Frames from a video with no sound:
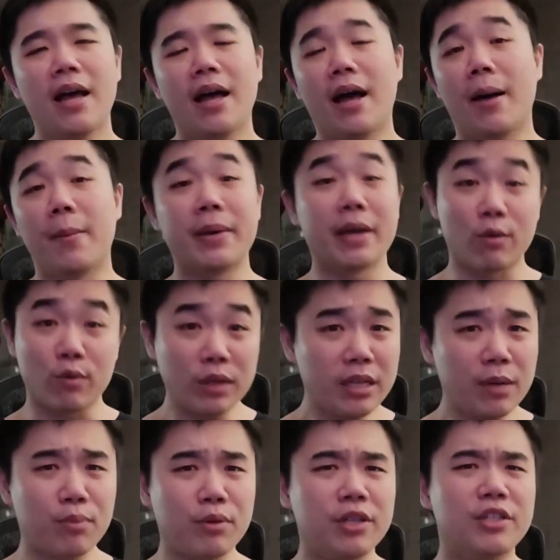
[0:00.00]
Uh, but yeah,
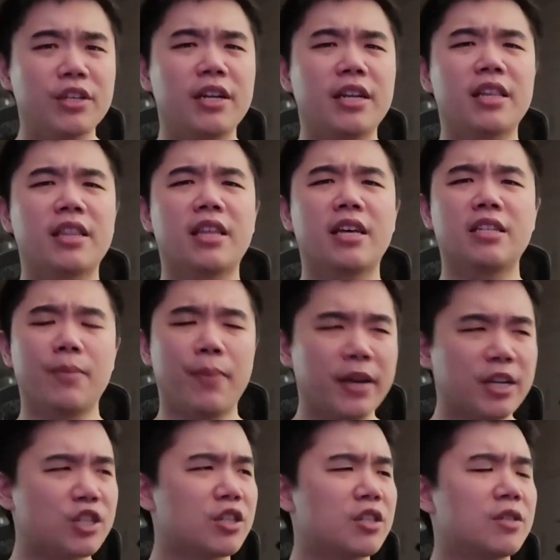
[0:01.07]
really appreciating the
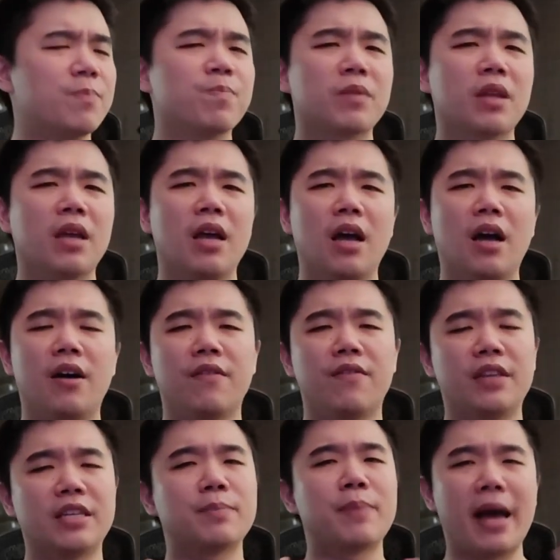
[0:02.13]
depiction of
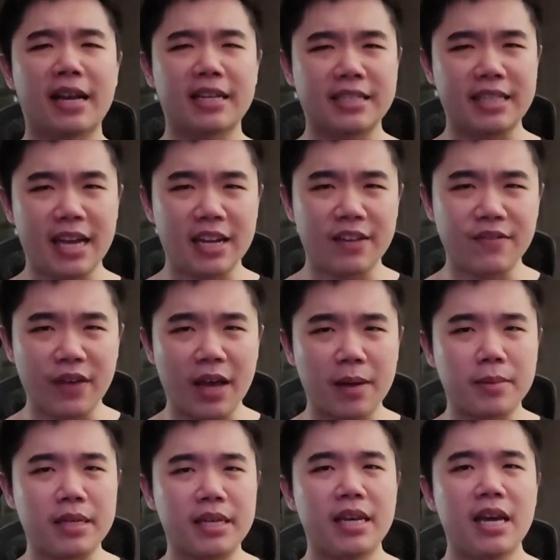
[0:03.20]
this Pakistani
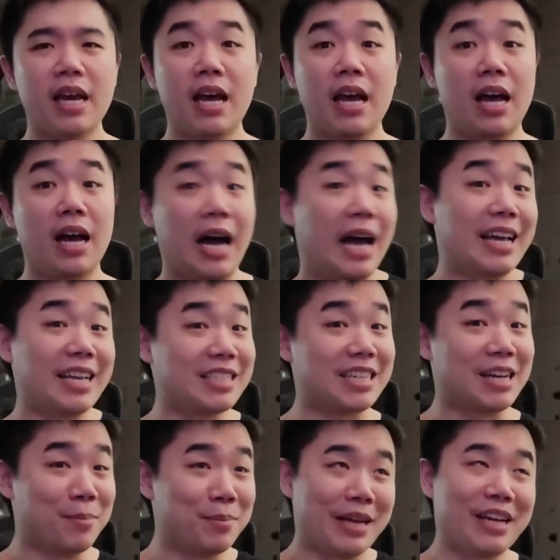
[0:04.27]
family. Uh, I get to
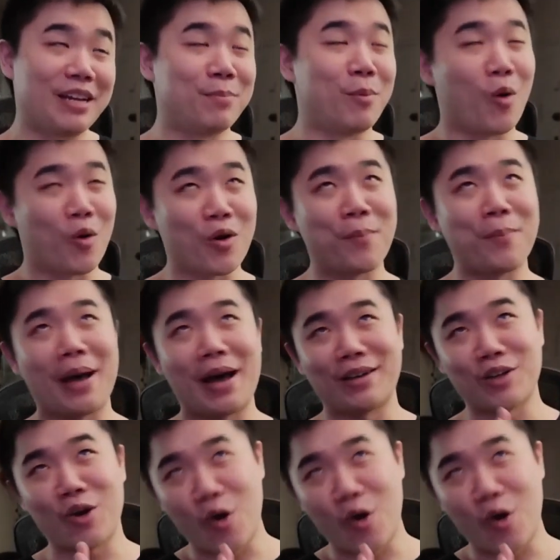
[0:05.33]
complain more about